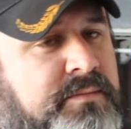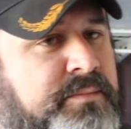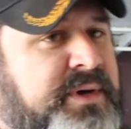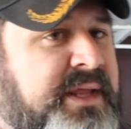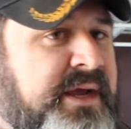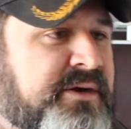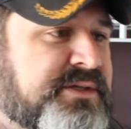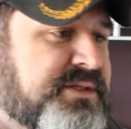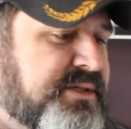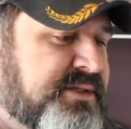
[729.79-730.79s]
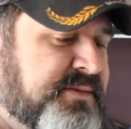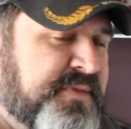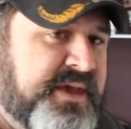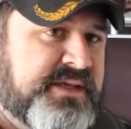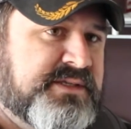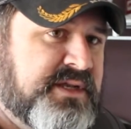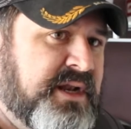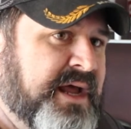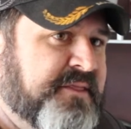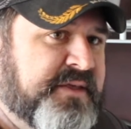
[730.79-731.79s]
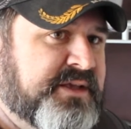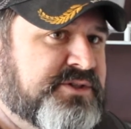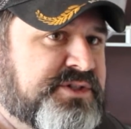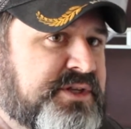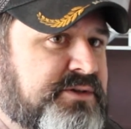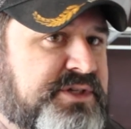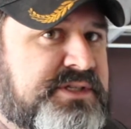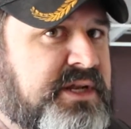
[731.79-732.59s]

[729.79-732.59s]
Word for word: But here's some things. A lot of things are still just